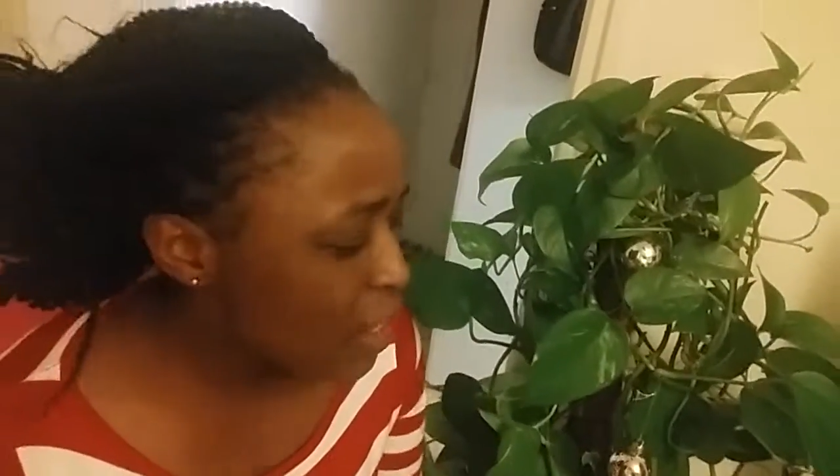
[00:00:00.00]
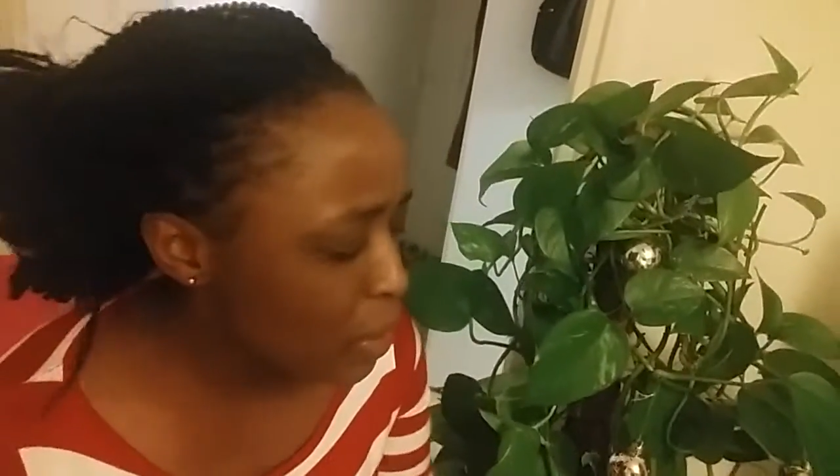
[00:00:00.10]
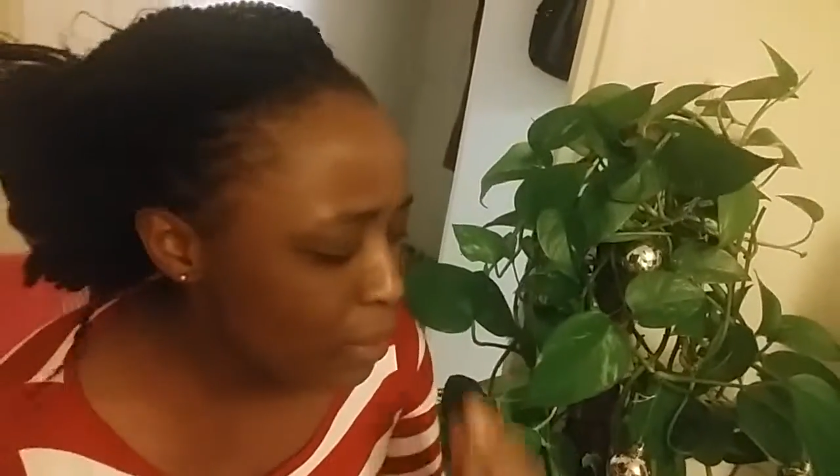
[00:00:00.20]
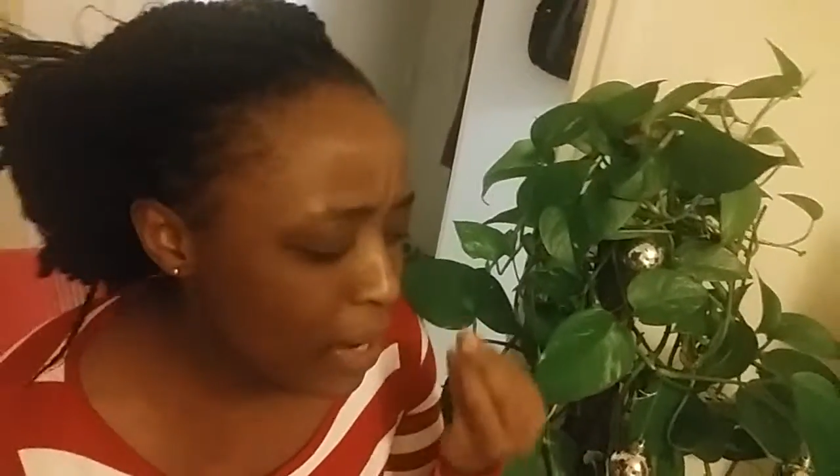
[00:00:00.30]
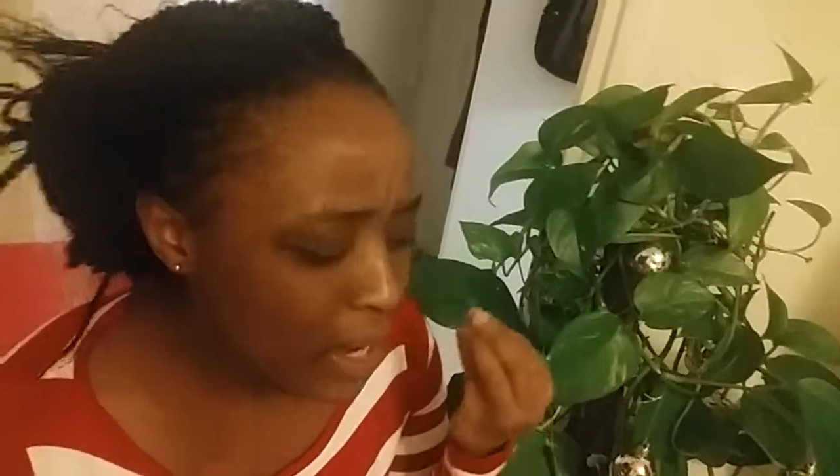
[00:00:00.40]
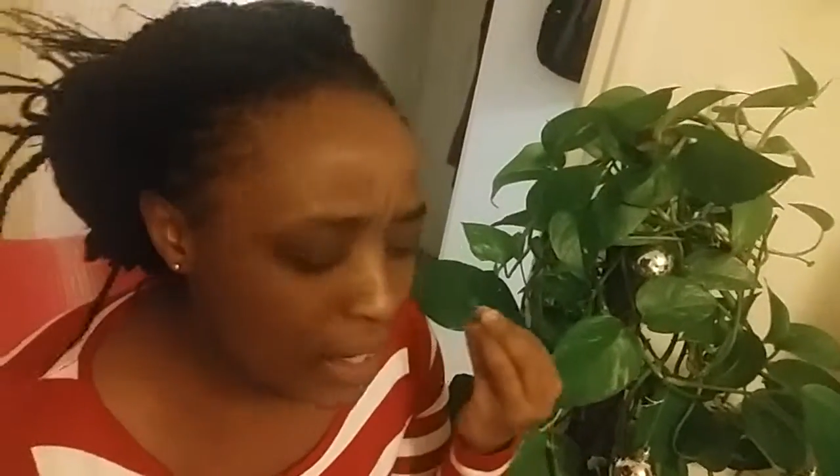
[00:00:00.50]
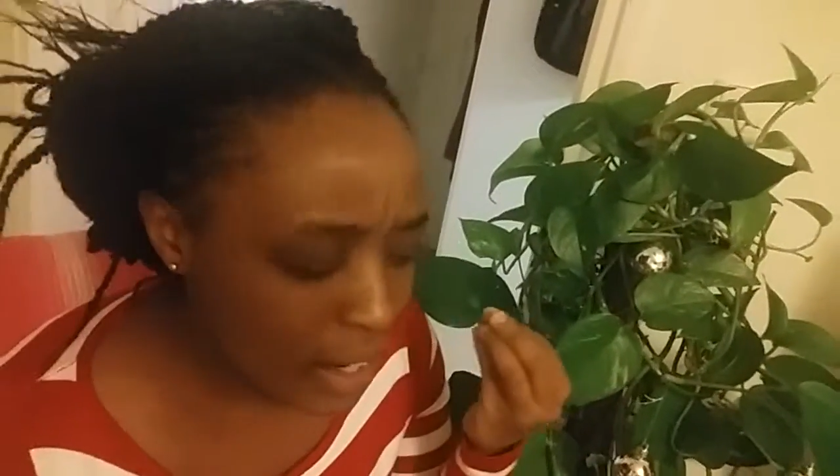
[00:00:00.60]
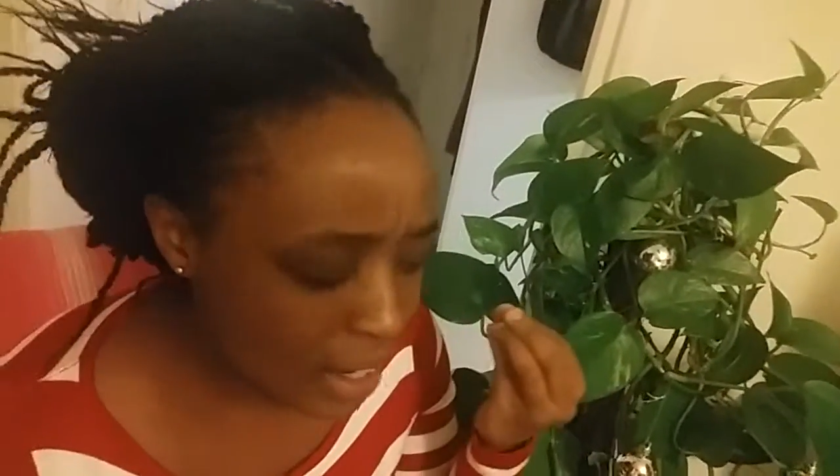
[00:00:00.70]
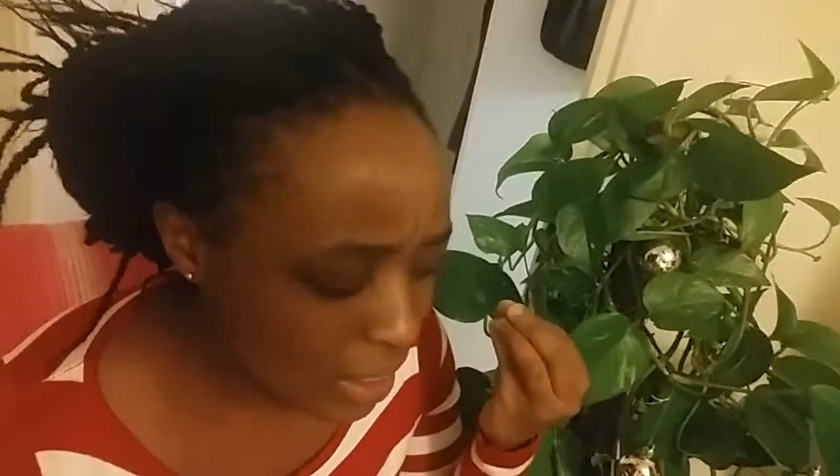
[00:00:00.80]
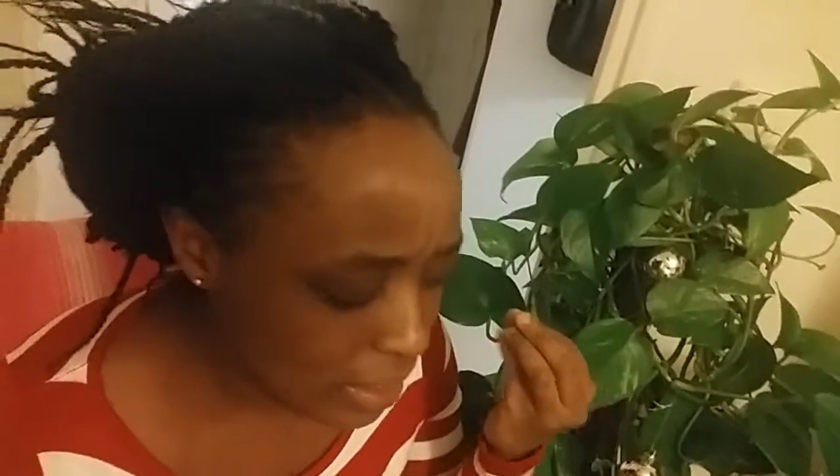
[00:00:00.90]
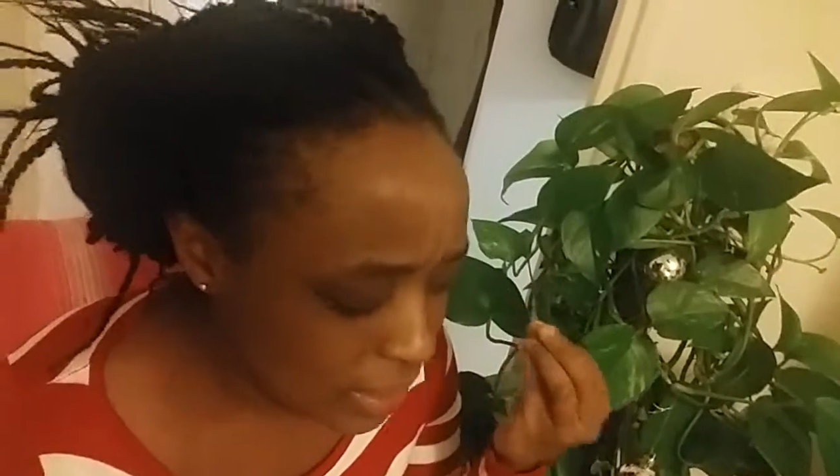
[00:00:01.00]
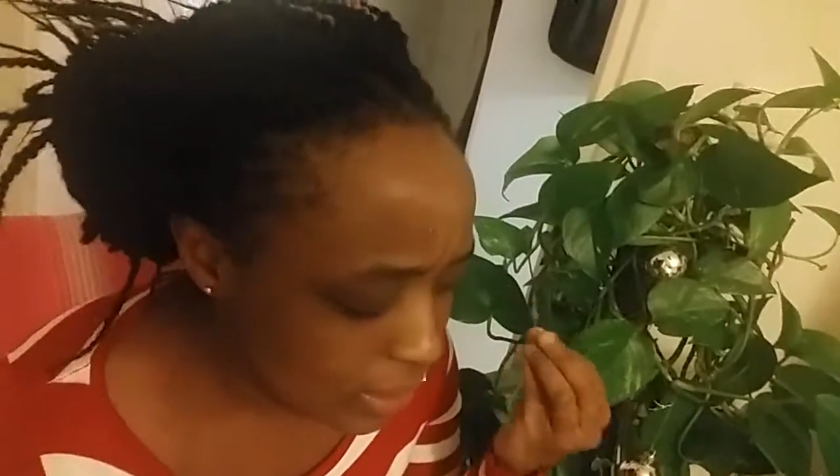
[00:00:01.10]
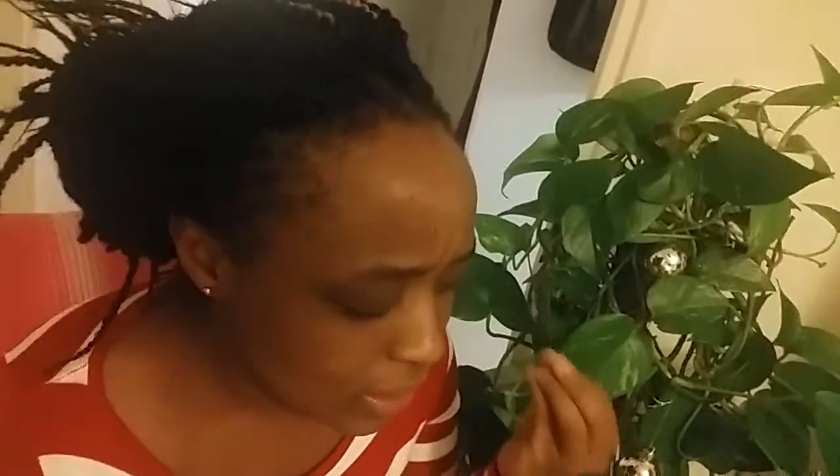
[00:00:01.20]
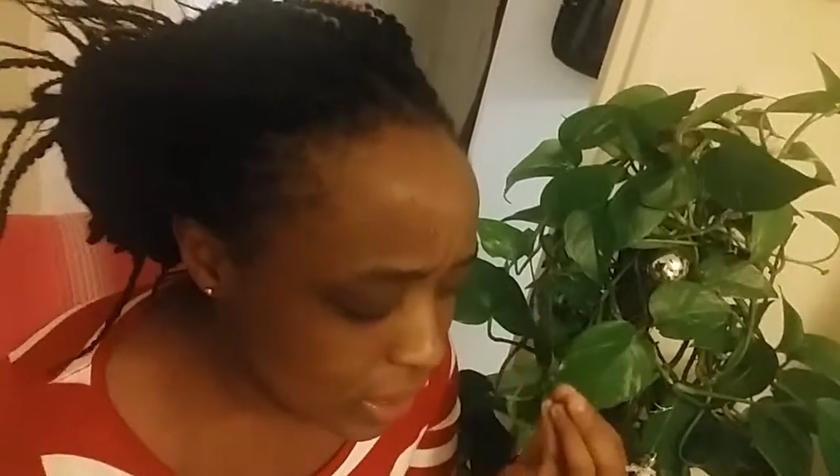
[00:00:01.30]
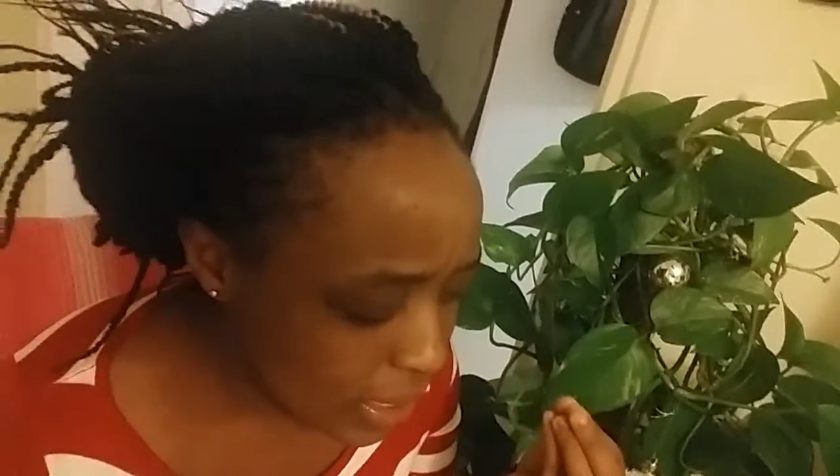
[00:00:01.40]
no matter,
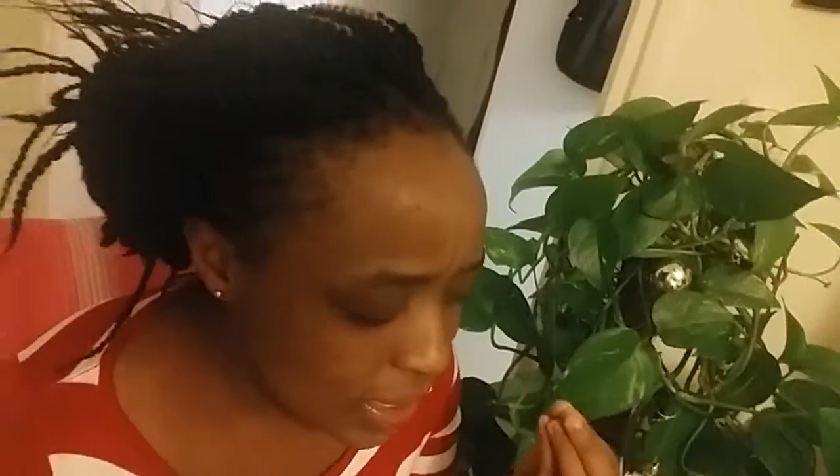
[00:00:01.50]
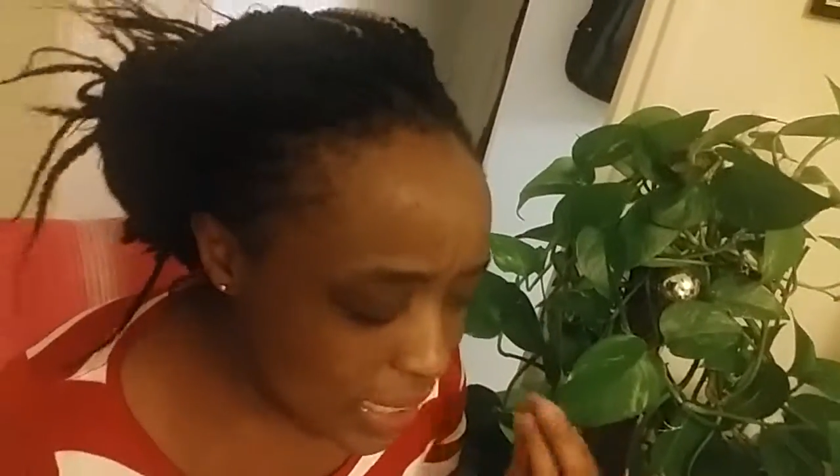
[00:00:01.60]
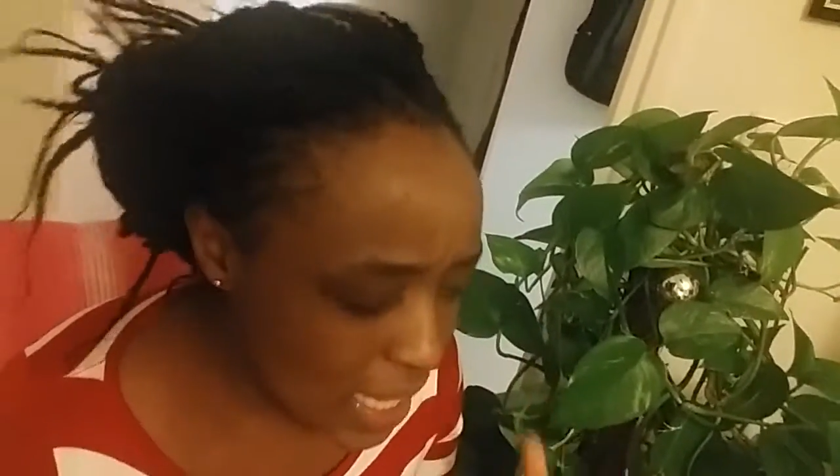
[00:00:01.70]
it